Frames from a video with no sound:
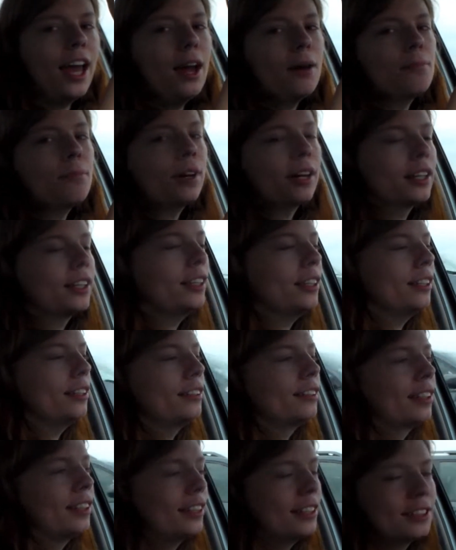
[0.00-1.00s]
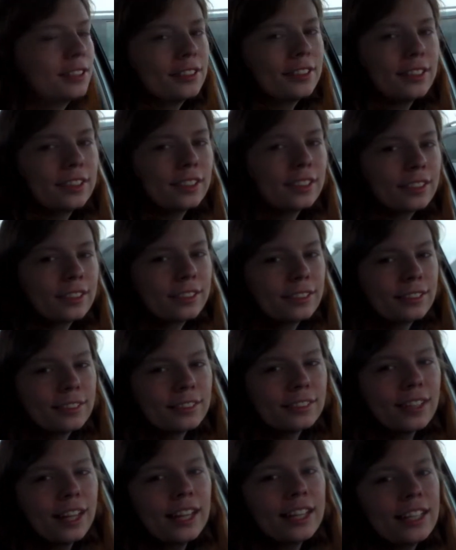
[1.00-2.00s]
And Bucky, because the
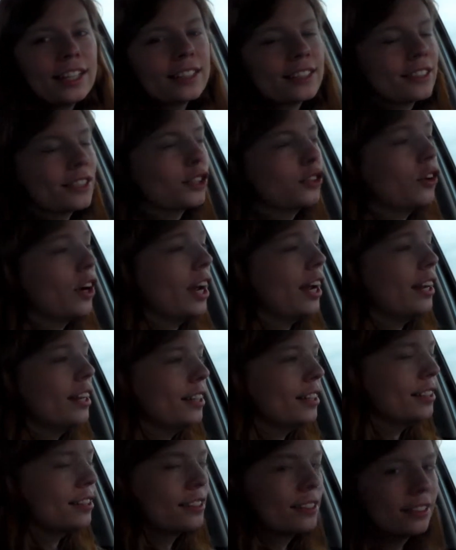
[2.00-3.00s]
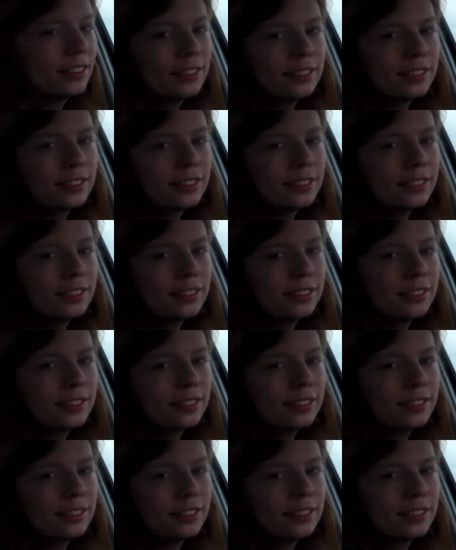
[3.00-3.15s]
lighting isn't the greatest.